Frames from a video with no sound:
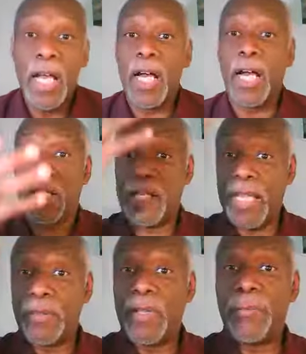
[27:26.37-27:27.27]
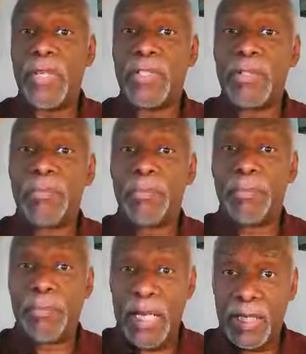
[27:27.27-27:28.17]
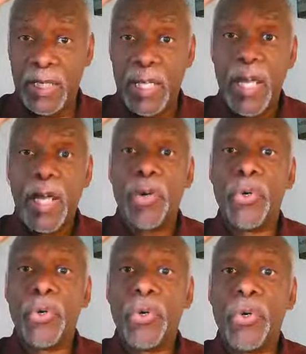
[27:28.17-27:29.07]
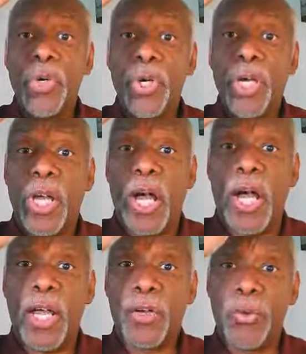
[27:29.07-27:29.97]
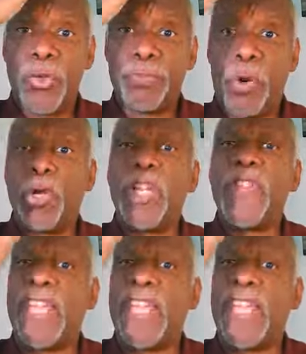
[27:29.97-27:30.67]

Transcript: because they mentioned Peleg, who was born in the